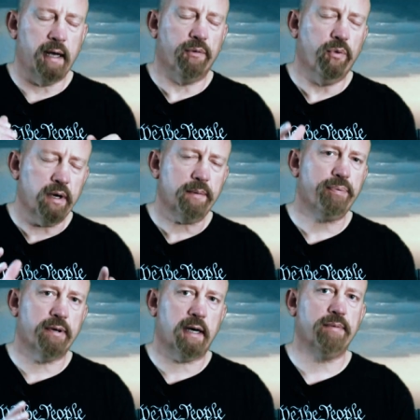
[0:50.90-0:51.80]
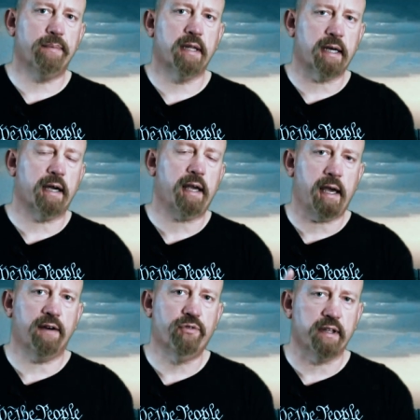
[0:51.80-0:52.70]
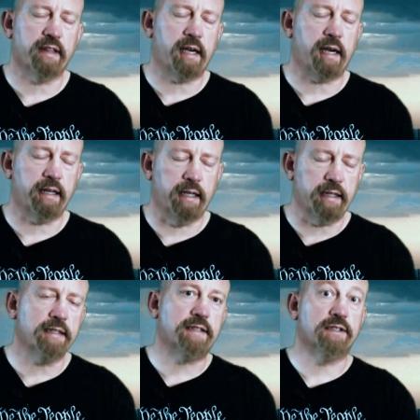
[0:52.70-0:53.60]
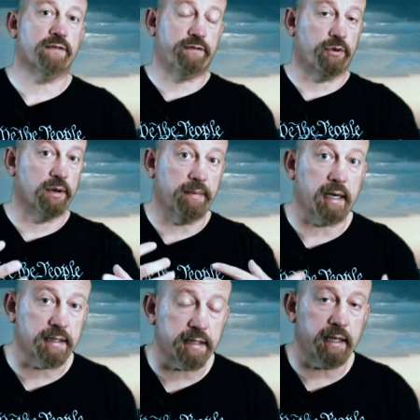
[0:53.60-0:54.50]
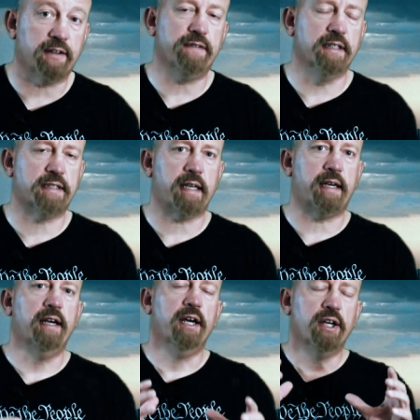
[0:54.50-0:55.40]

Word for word: Now one problem that I have with that, and this is for myself, is that